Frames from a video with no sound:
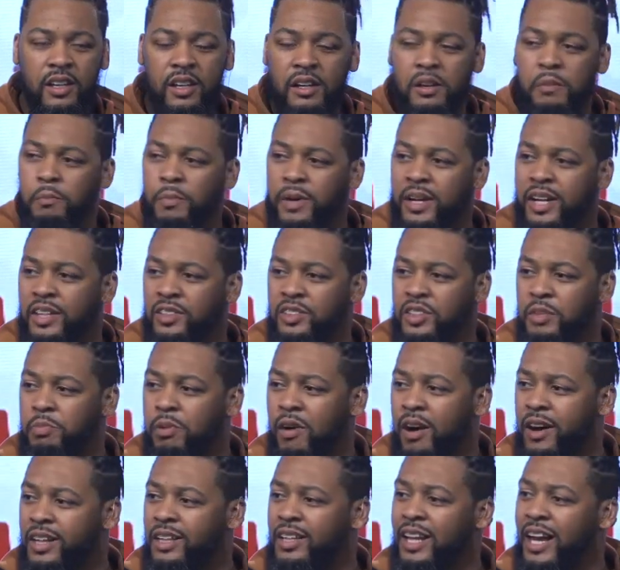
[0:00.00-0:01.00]
Because the
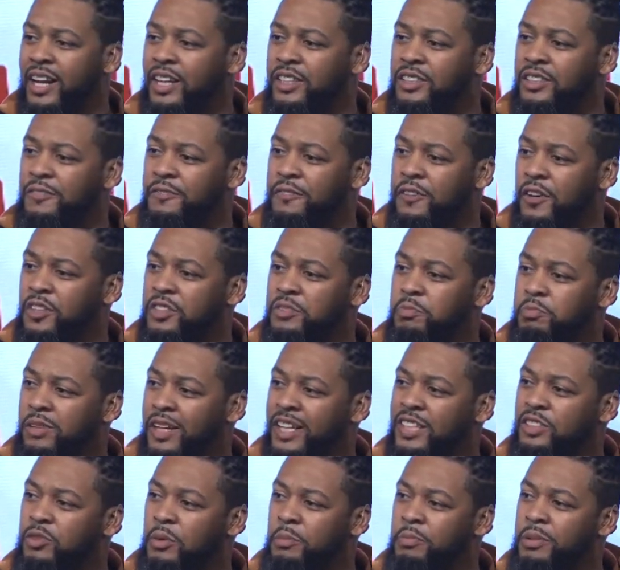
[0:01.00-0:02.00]
parking lot is the first
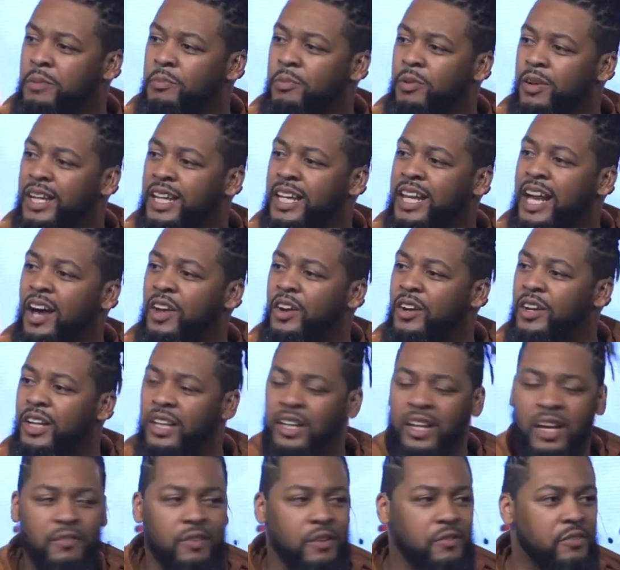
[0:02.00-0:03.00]
place where people encounter the
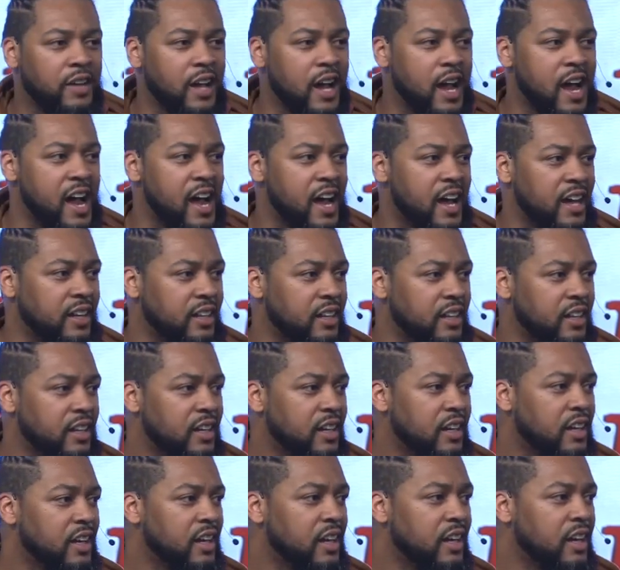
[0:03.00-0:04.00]
love of God.
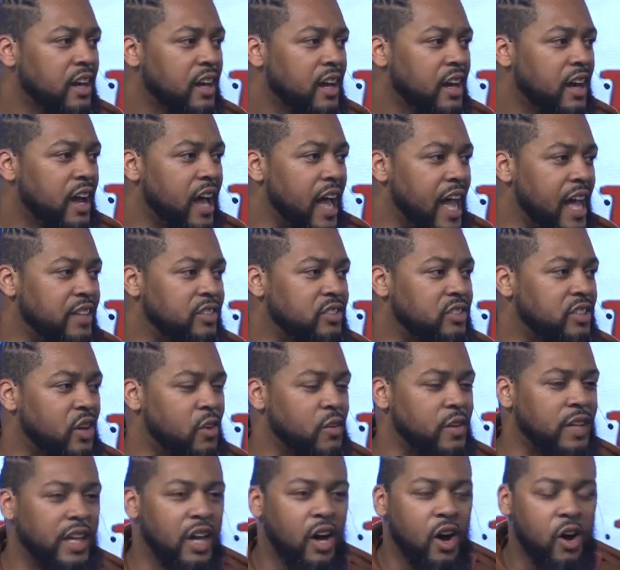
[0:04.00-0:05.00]
And so
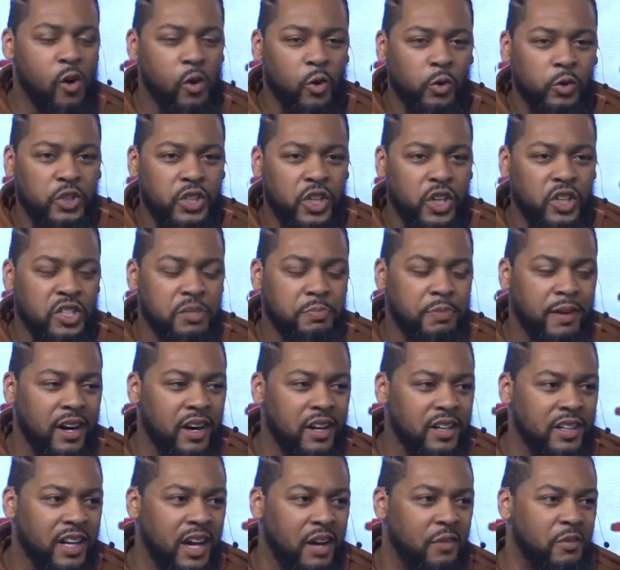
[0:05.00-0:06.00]
in the old church
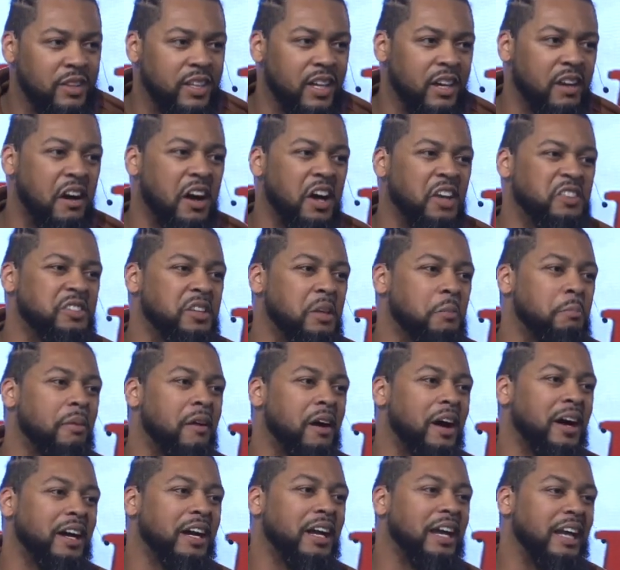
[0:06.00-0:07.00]
paradigm, we think, oh, it's the
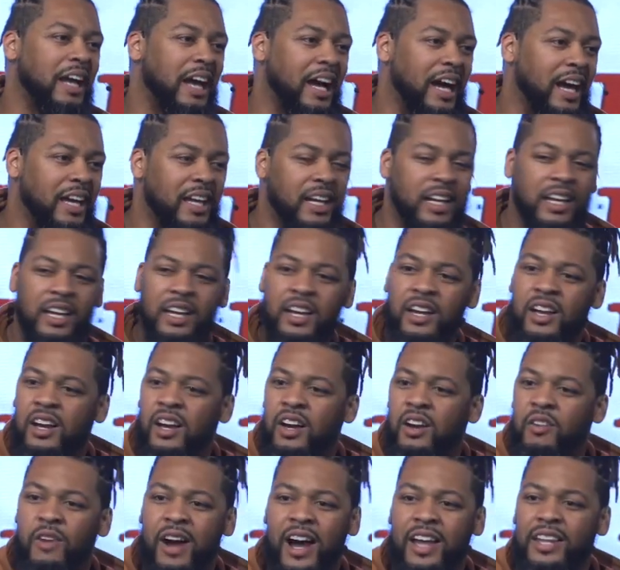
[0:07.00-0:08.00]
parking lot.
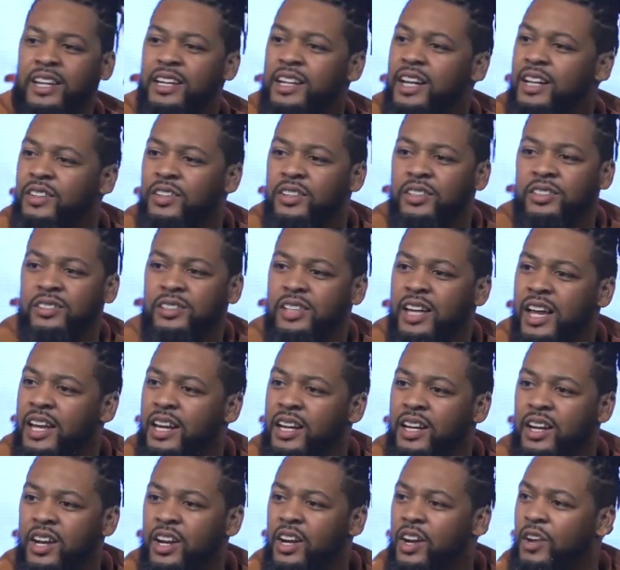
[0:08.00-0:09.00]
Rather than understanding,
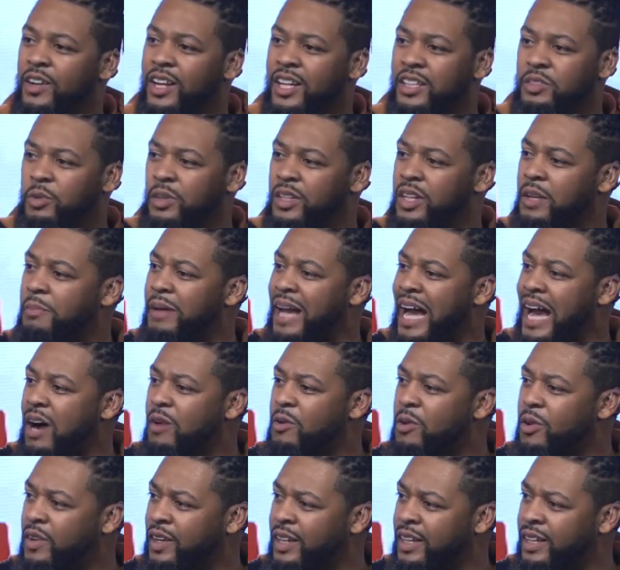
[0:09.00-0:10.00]
no, no, no, that's where the
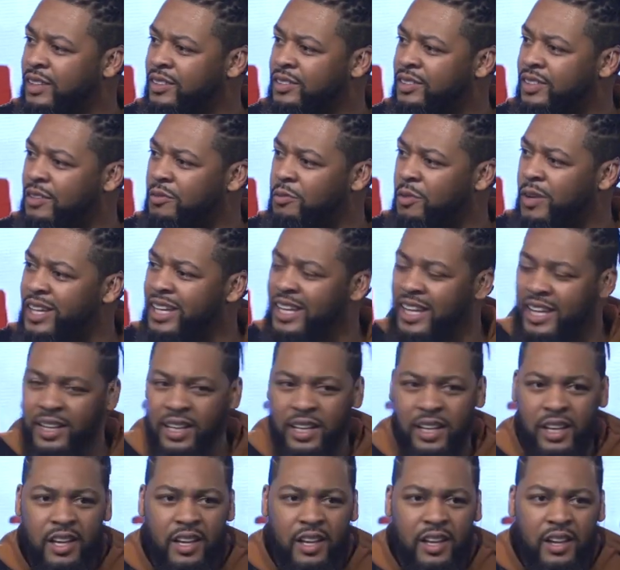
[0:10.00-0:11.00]
power is. If we can
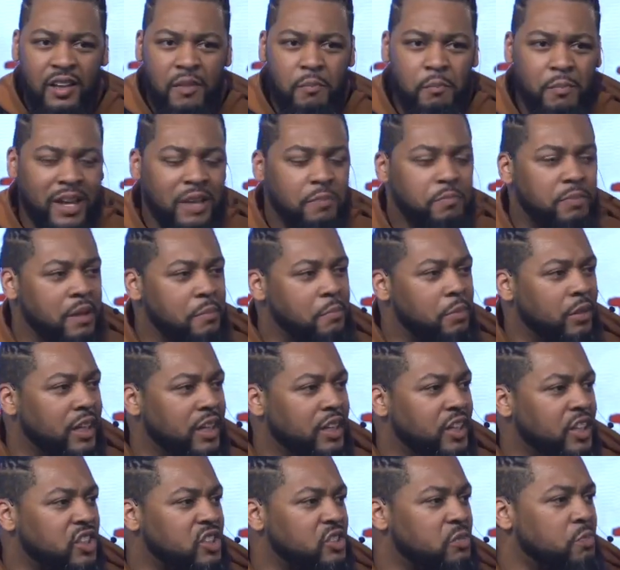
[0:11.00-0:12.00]
meet people in
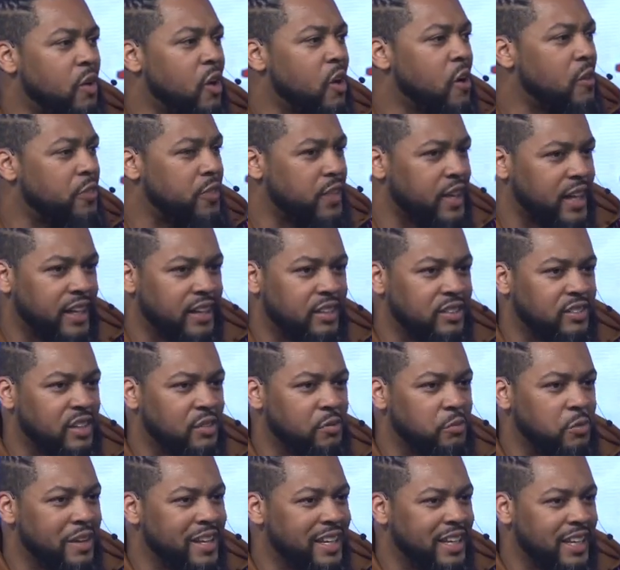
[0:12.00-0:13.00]
the small things, if
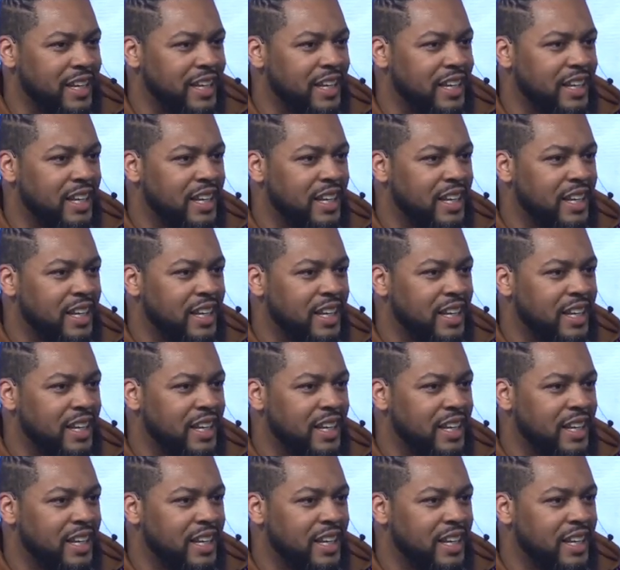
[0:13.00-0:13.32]
we can